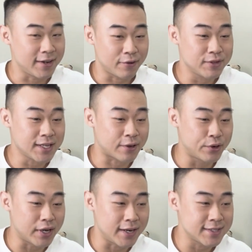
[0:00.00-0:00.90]
Obviously, I
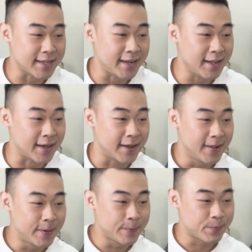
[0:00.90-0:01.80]
couldn't understand, lah.
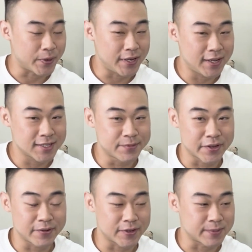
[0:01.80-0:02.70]
But that's
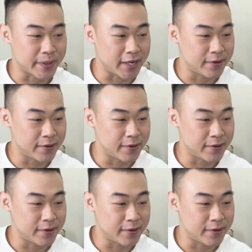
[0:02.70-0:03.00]
what was my